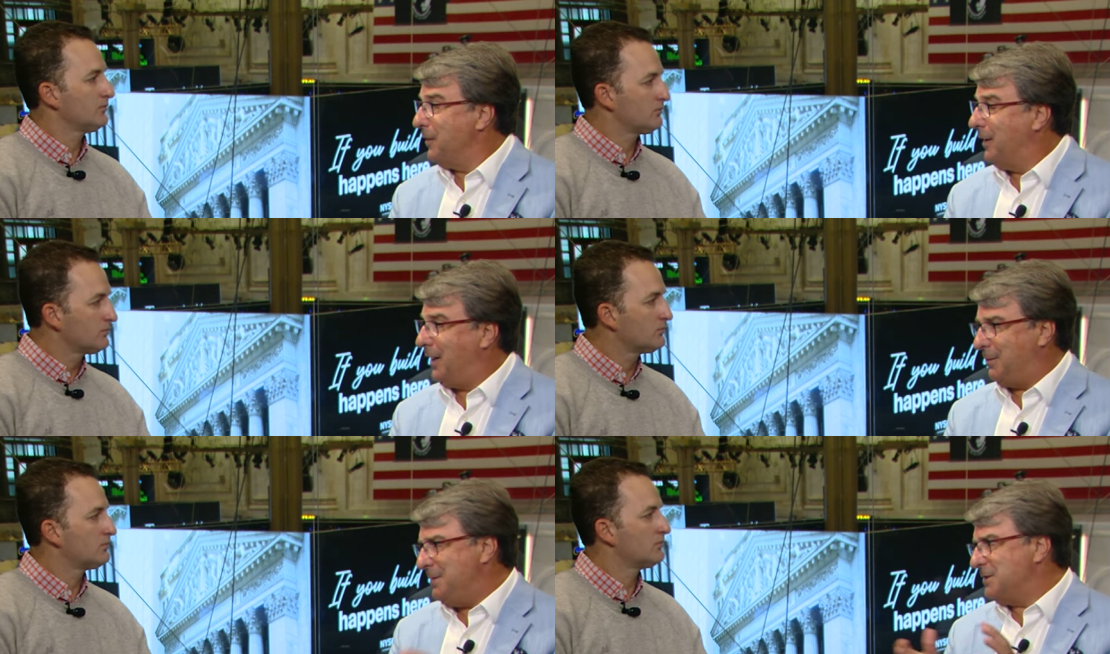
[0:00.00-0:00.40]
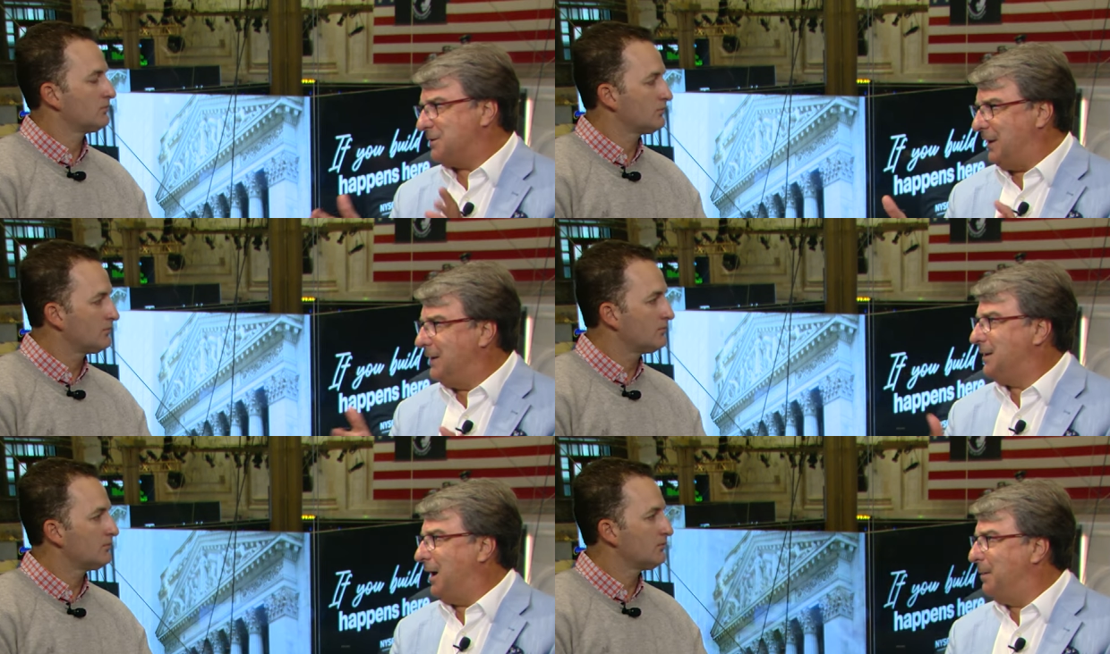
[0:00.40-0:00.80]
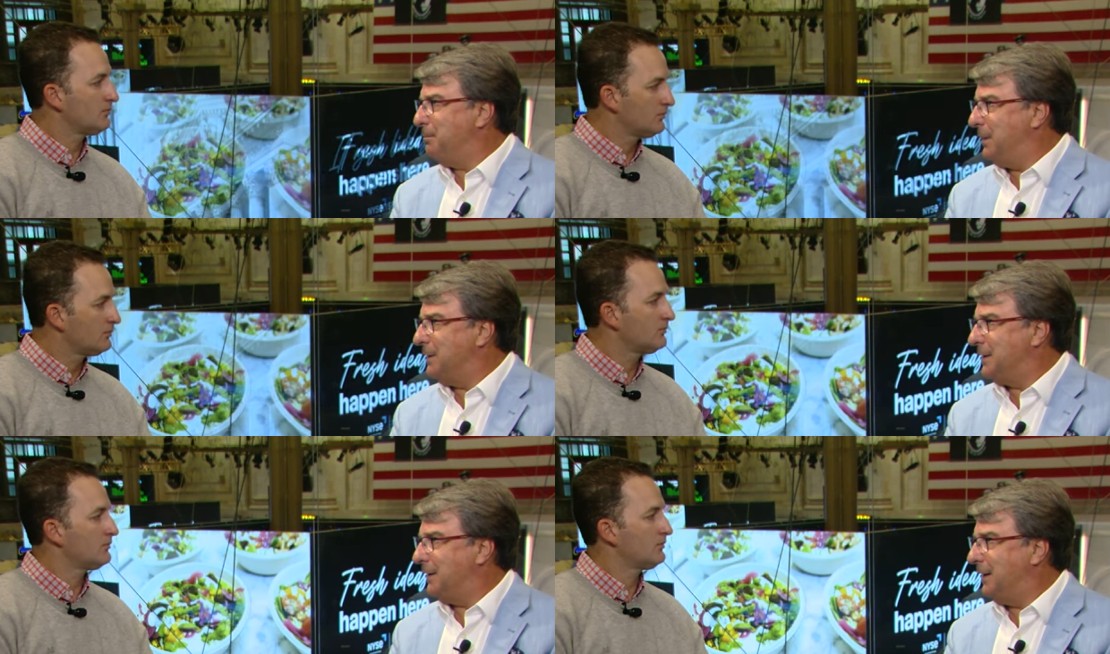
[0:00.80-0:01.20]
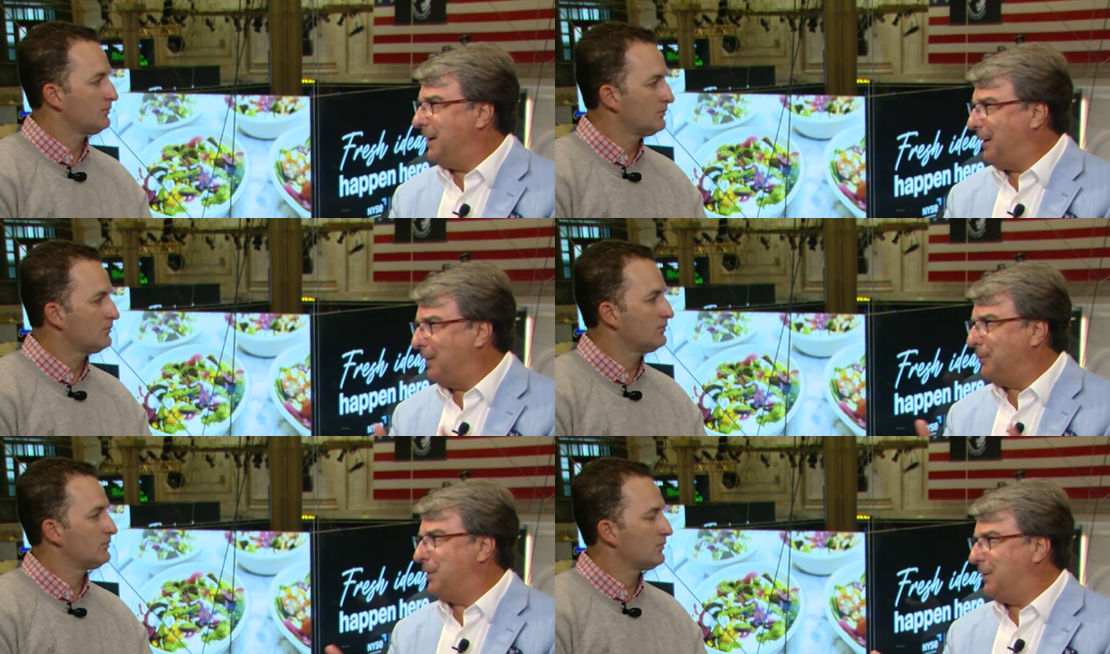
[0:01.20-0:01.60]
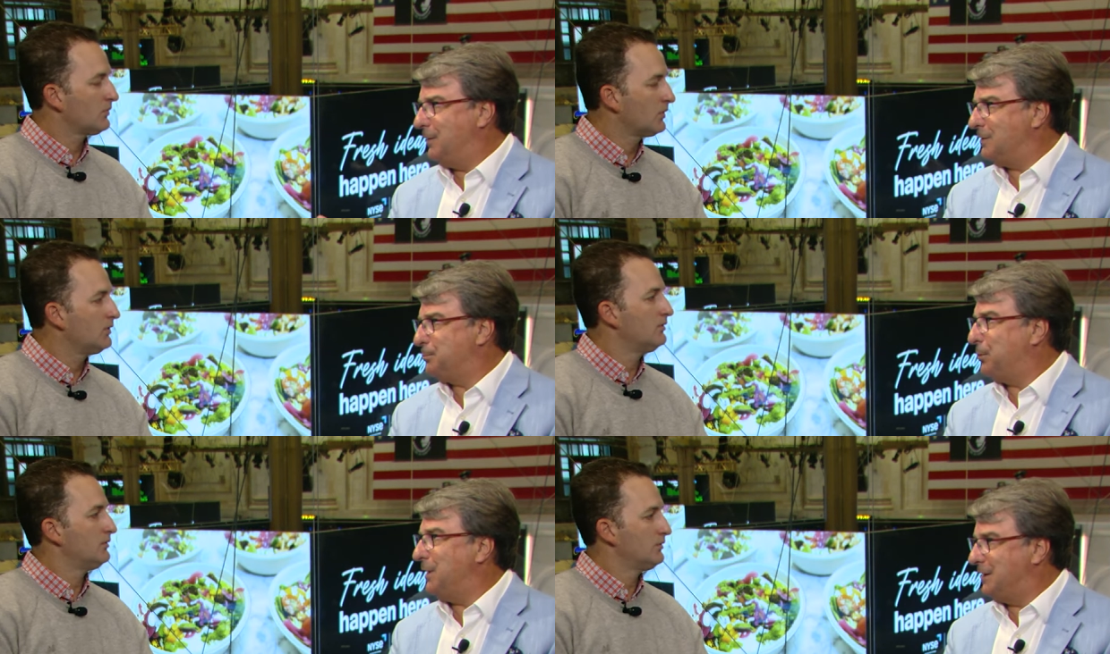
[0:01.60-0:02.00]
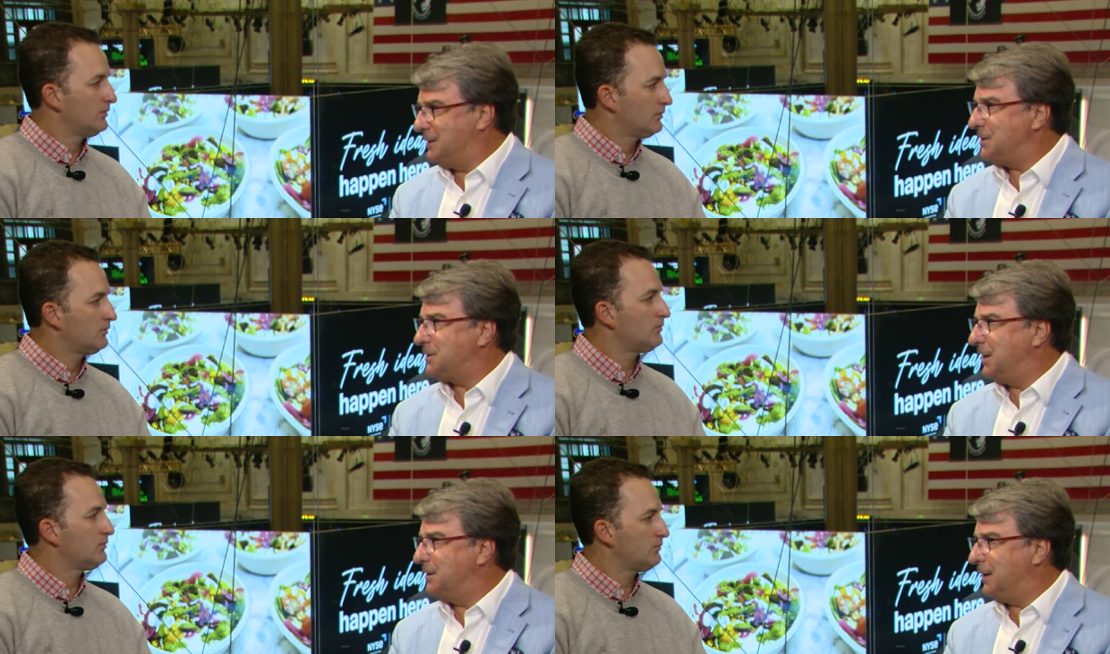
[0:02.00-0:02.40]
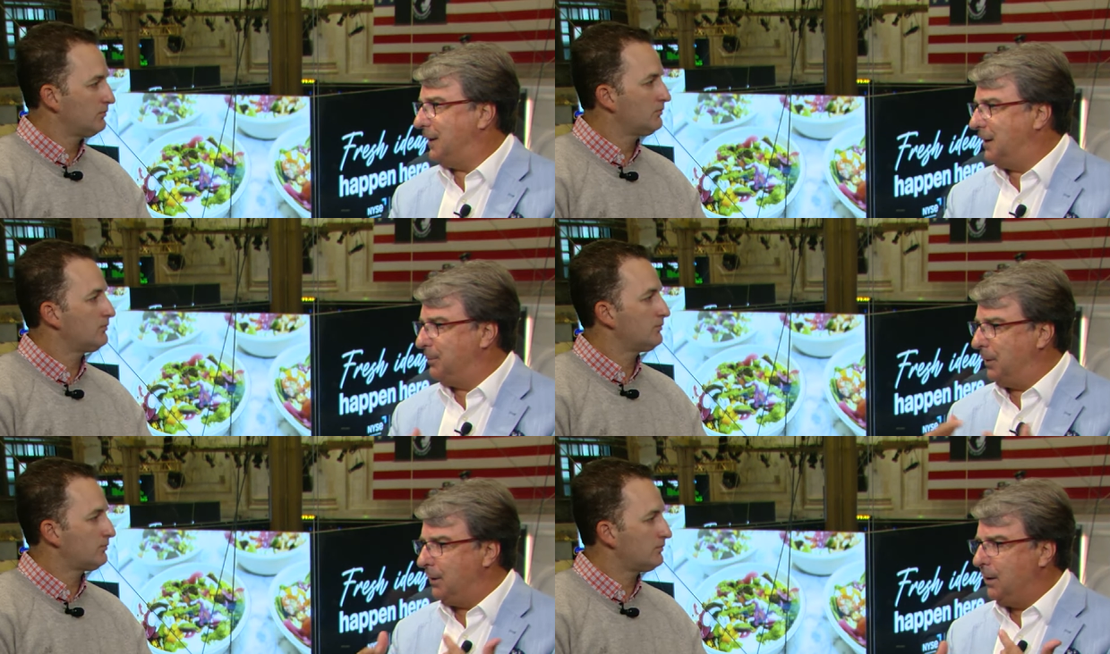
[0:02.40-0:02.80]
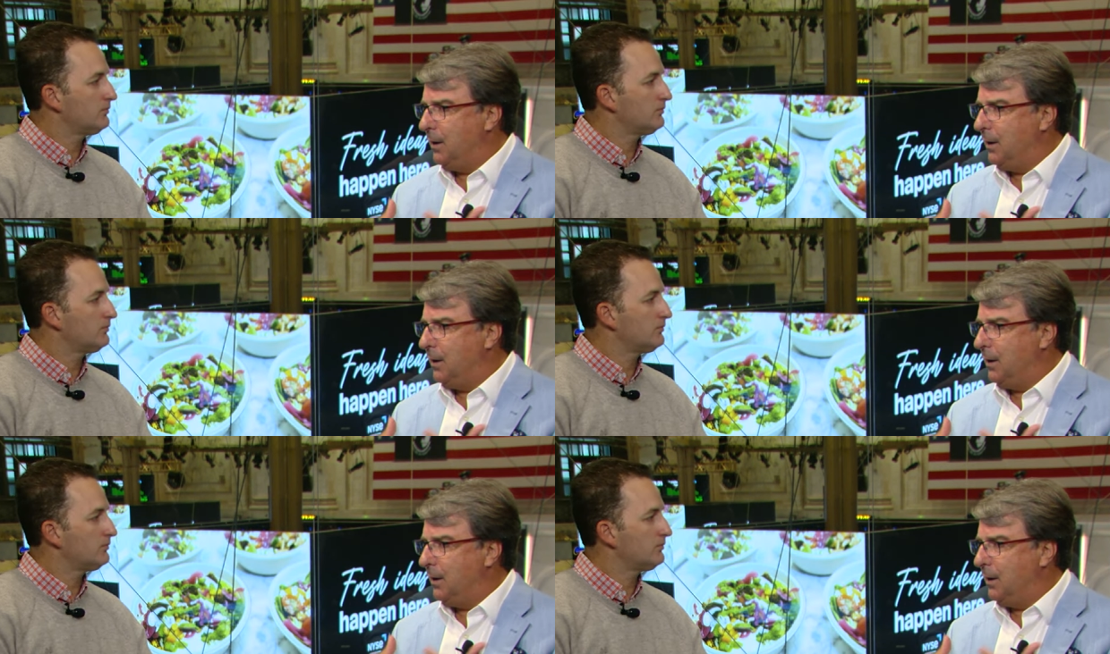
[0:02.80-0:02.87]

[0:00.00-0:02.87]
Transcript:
Speaker 1: I mean, there's incumbent data out there, there's pre-existing data, but